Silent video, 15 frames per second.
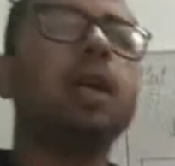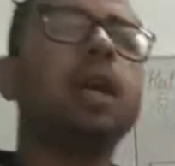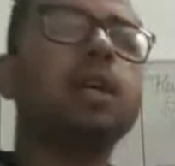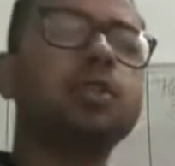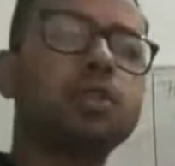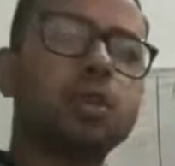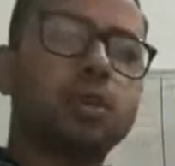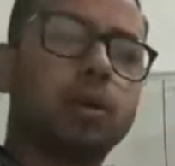
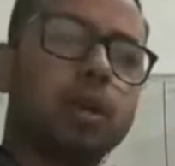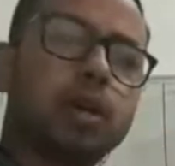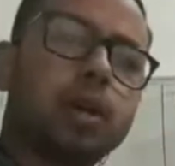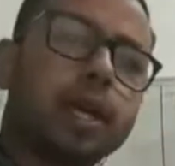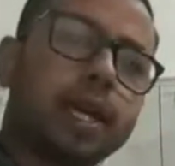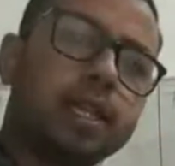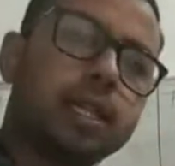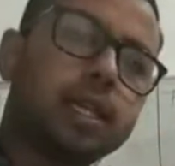So
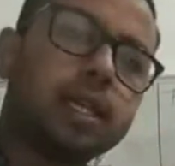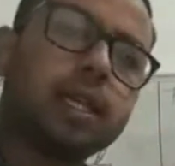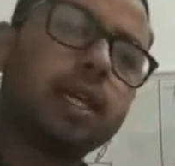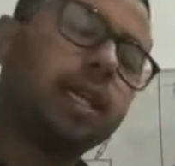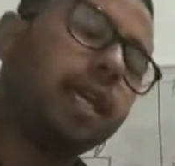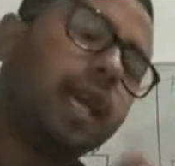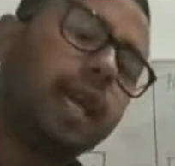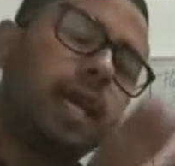
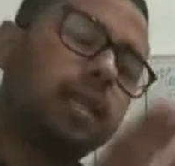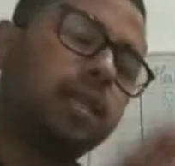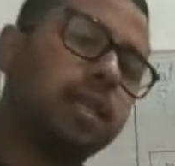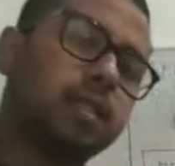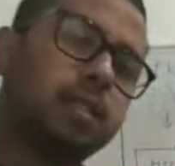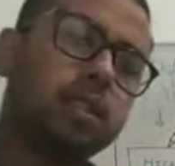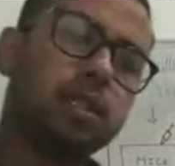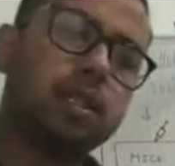he had
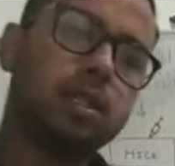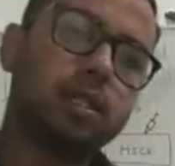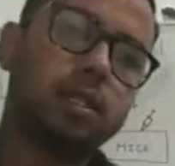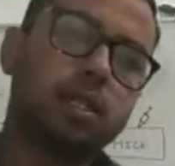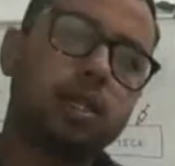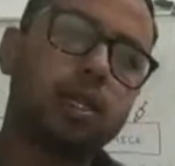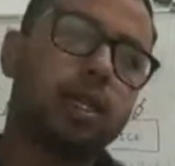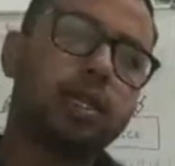done
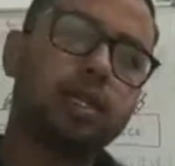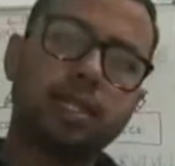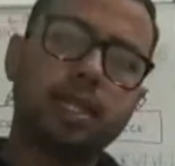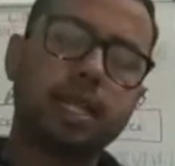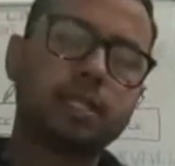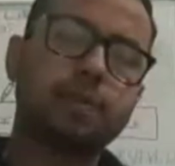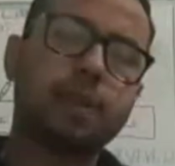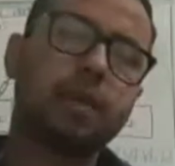this
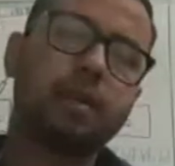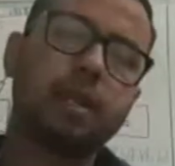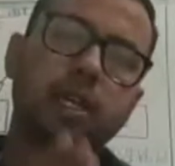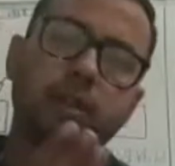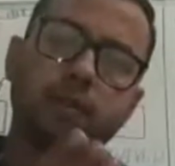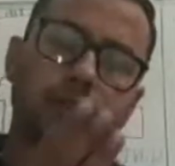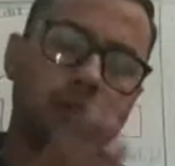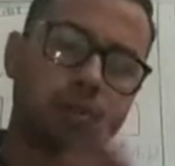experiment
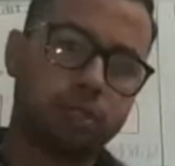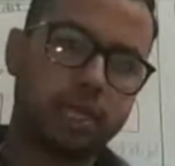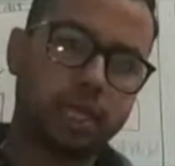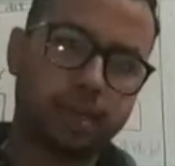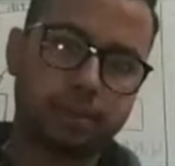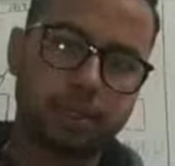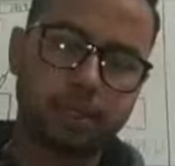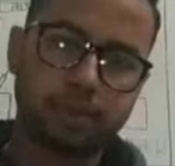in 4
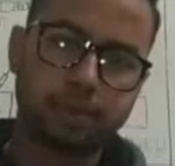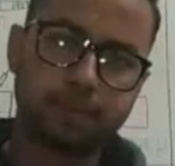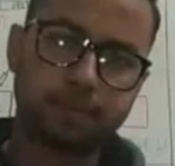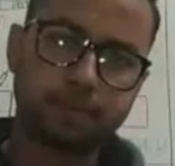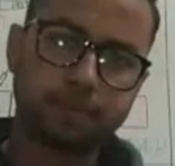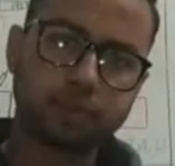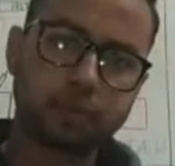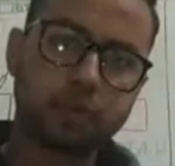steps.
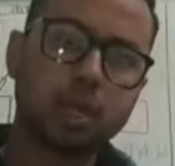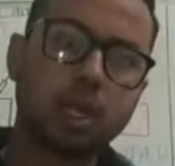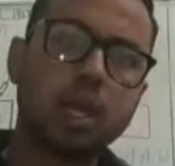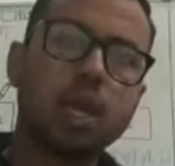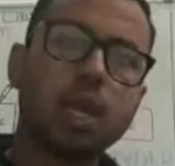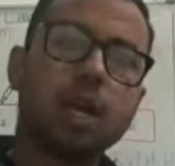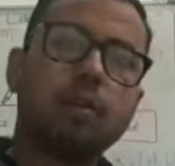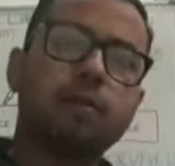
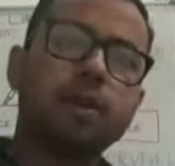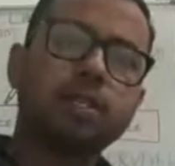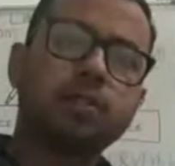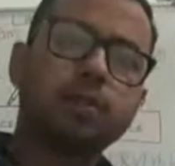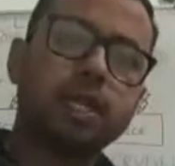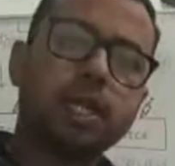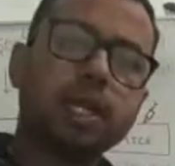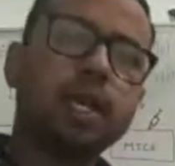
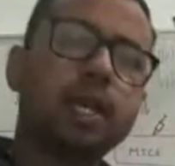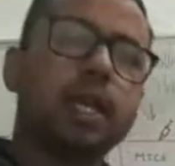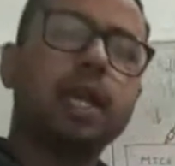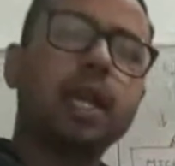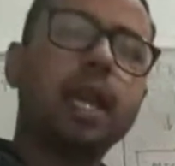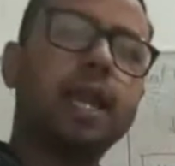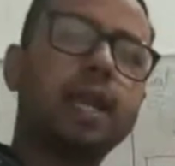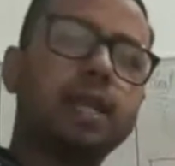First one,
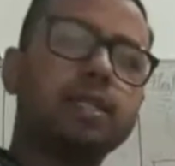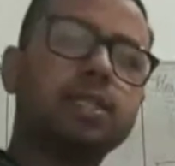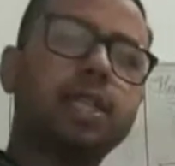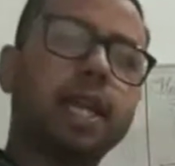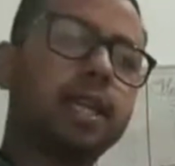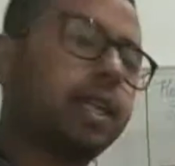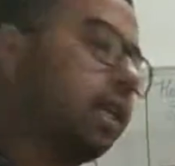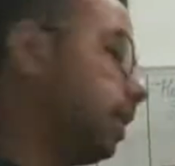he had
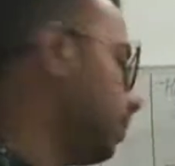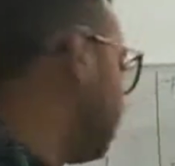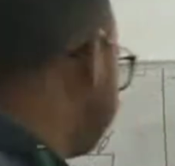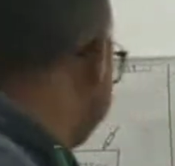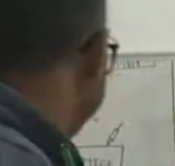injected